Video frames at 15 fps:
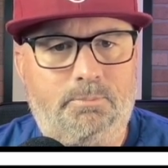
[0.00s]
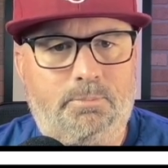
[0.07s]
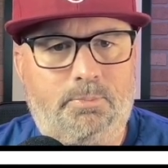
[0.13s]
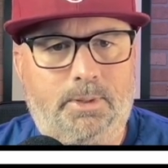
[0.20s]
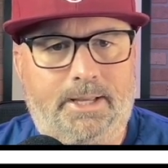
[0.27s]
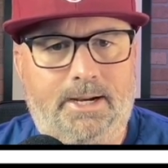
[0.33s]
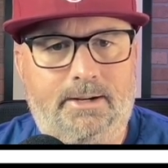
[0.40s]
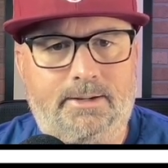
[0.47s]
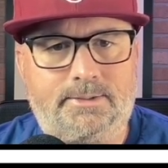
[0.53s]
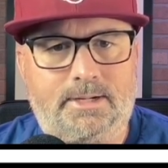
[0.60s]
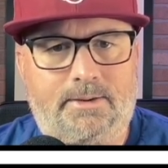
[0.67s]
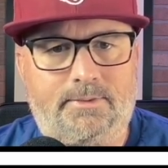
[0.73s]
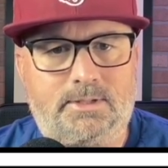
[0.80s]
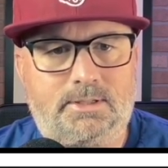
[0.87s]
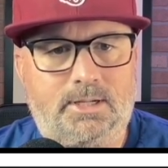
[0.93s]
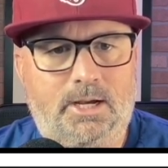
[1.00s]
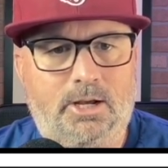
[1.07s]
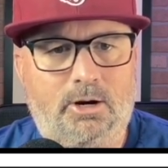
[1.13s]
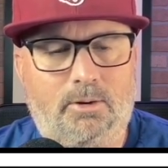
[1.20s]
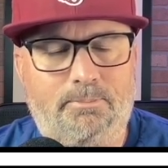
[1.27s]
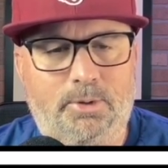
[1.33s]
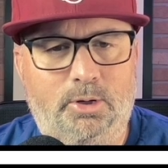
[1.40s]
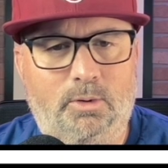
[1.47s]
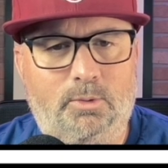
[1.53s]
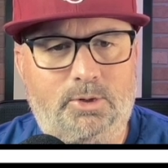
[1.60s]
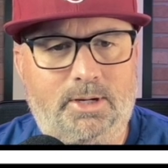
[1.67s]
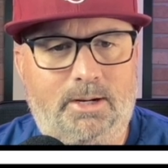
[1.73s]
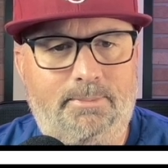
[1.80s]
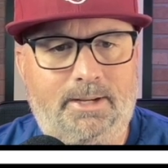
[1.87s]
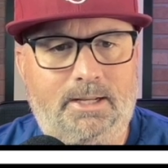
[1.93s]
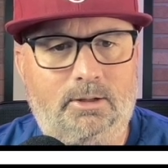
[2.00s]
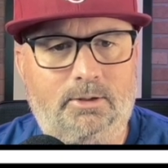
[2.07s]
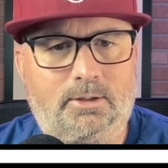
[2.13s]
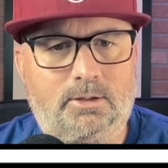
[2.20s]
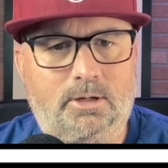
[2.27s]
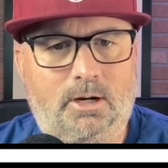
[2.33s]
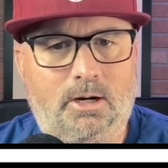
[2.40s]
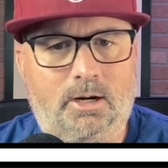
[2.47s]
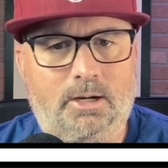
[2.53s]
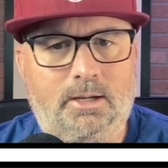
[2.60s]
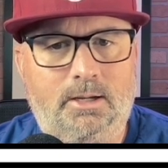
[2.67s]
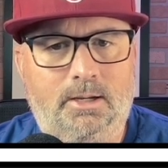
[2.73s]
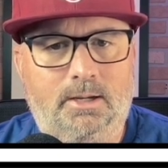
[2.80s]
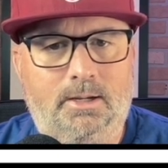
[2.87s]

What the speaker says: planet doesn't have a sun or moon. We're trying to make it look dark.